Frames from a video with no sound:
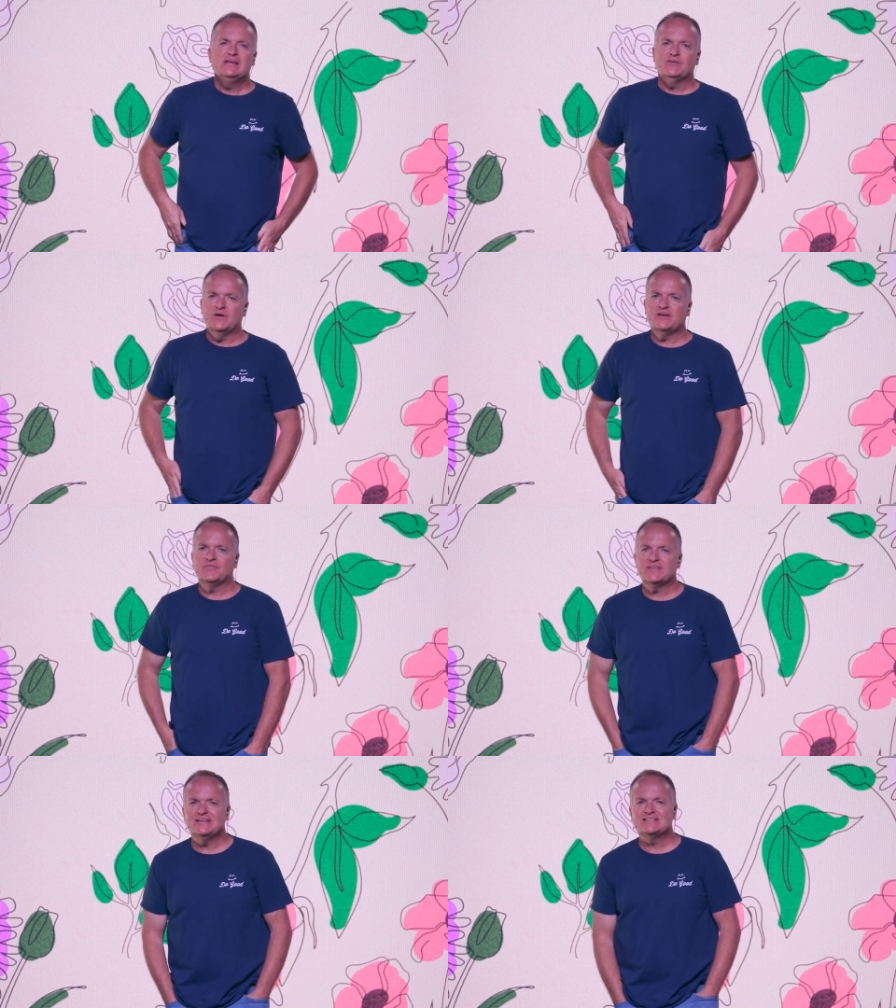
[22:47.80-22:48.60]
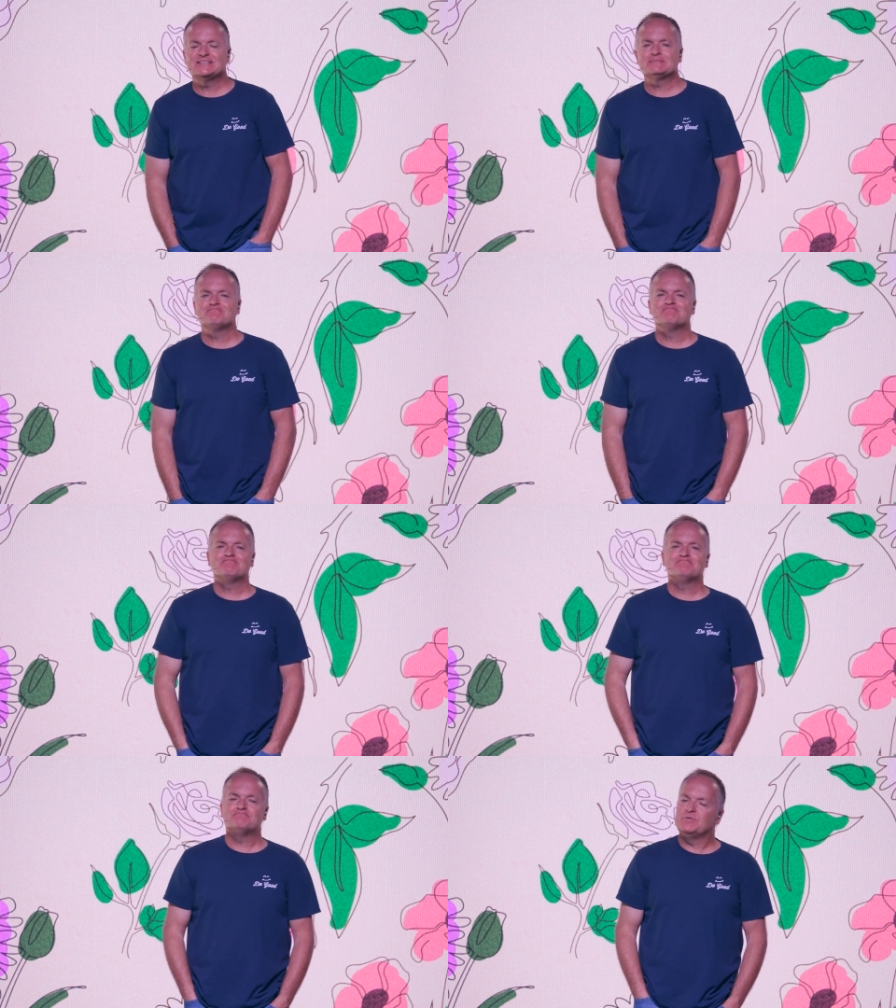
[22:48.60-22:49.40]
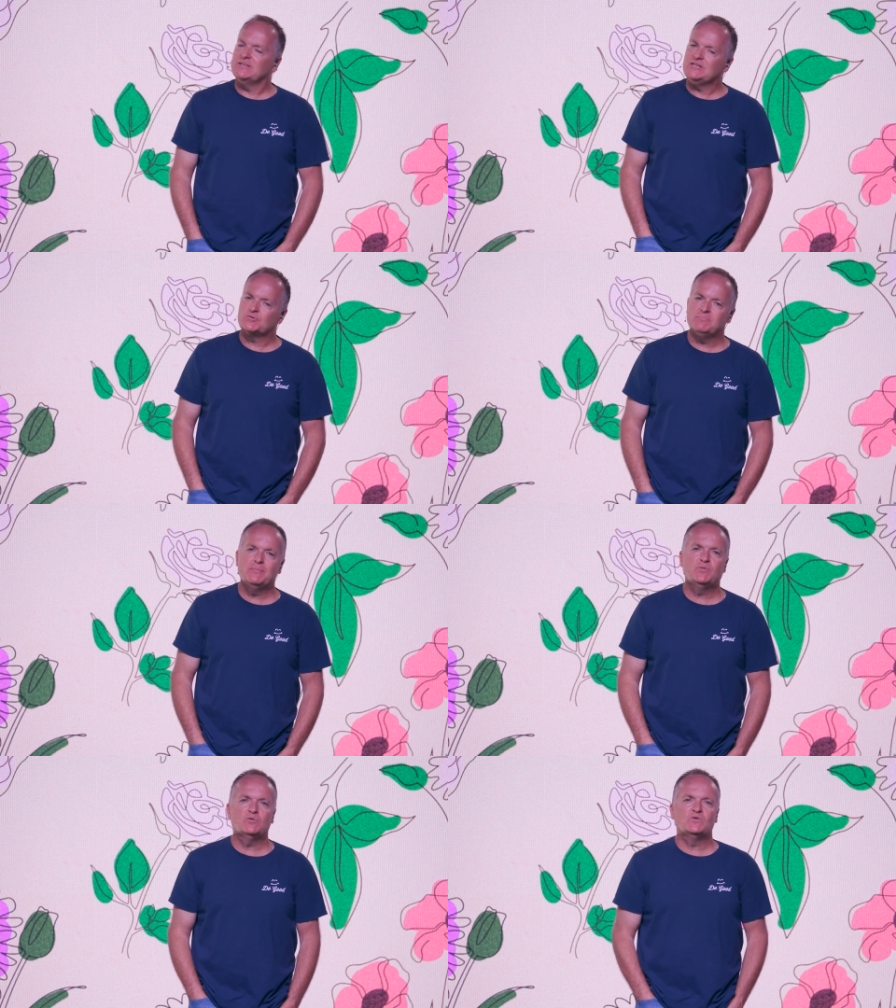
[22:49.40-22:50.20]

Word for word: ready for this? Please remember it.